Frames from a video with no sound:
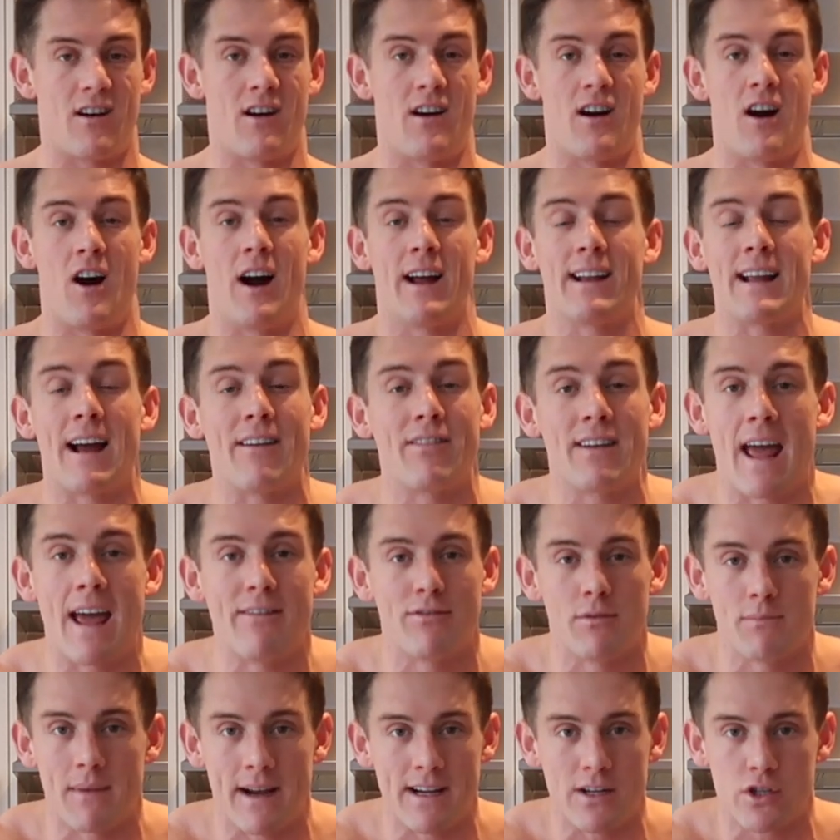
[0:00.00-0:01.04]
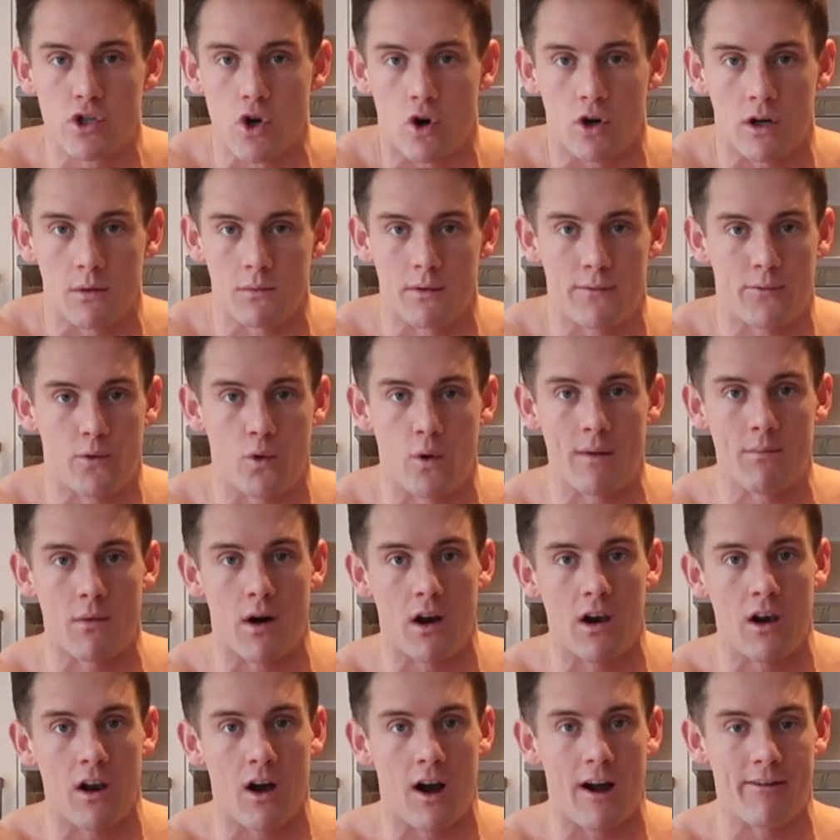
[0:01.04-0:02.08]
I haven't ever made chocolate before in
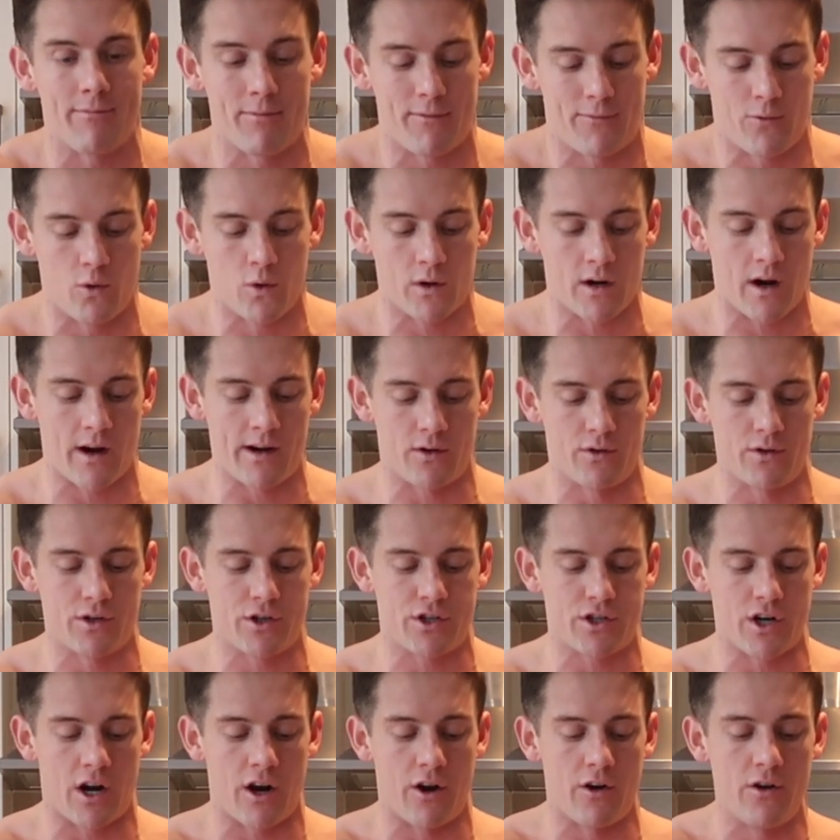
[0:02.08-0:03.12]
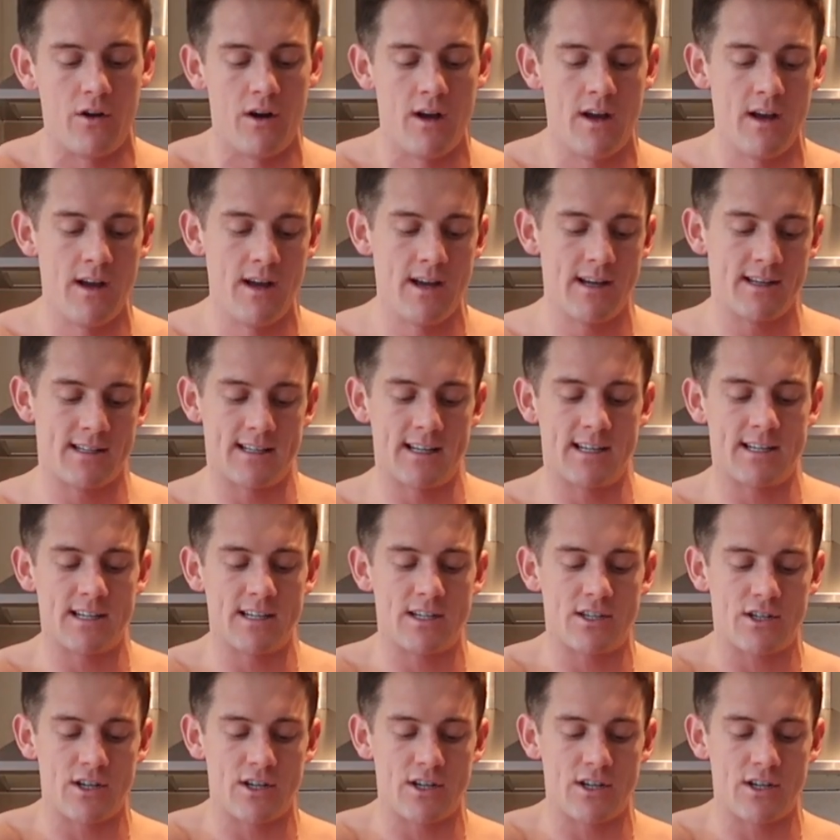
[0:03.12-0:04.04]
my life before going on the show, so this is